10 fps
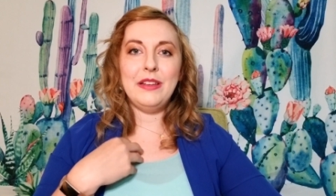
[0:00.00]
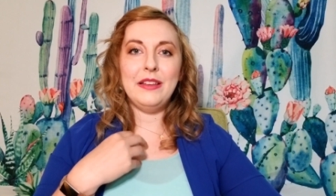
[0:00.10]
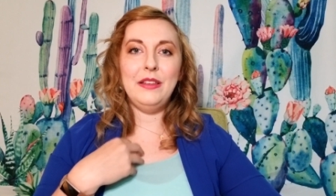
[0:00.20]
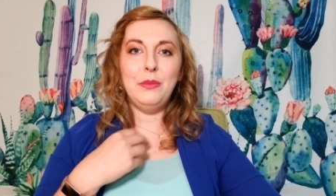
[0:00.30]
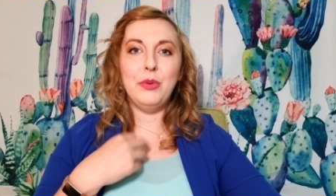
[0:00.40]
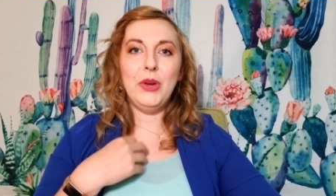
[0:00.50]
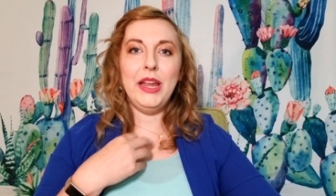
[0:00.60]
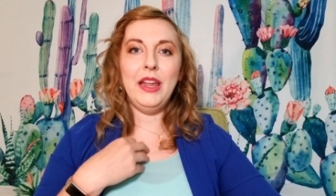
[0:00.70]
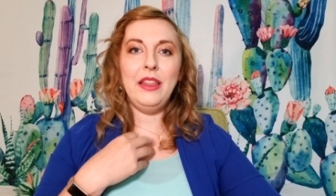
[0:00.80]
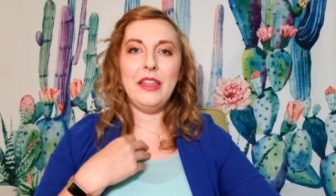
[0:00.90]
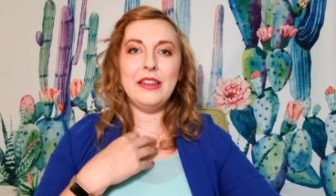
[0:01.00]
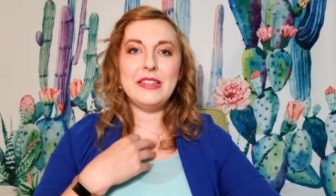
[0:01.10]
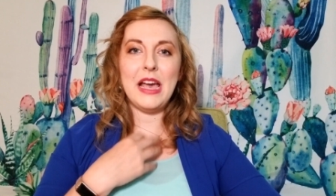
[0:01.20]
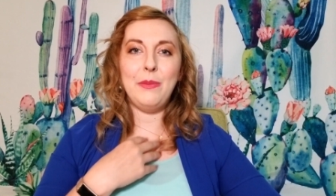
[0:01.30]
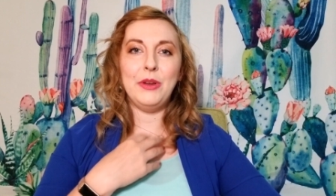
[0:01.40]
as you breathe and
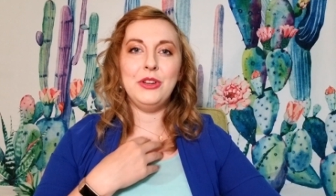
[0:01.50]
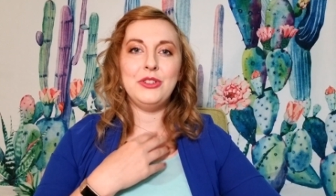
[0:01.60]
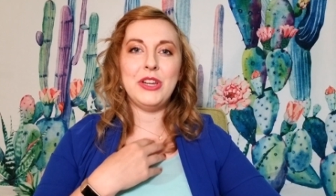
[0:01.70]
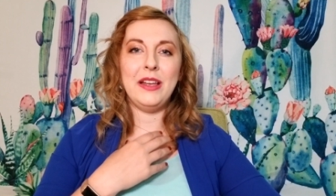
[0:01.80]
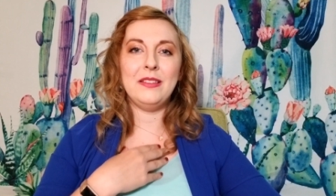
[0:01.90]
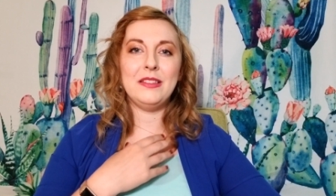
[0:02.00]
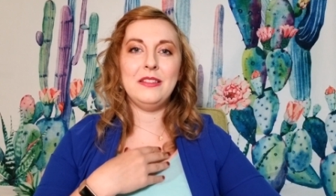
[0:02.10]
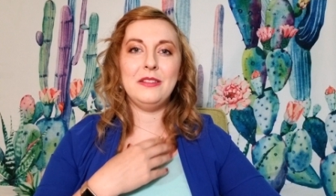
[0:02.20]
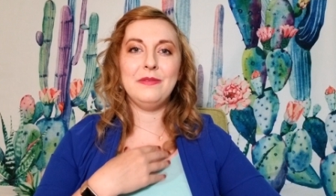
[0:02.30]
tap on your chest.